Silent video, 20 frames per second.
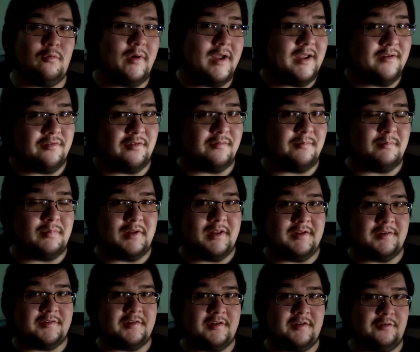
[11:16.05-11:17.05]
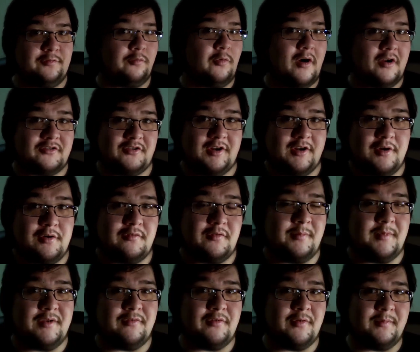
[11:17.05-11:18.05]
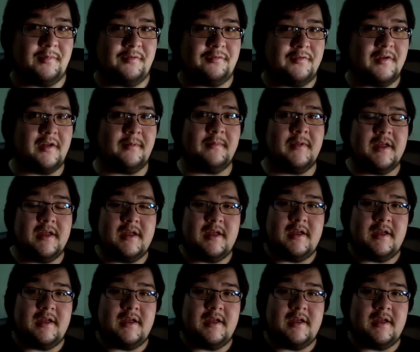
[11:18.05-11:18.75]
wave of bliss that is washing over me from the film.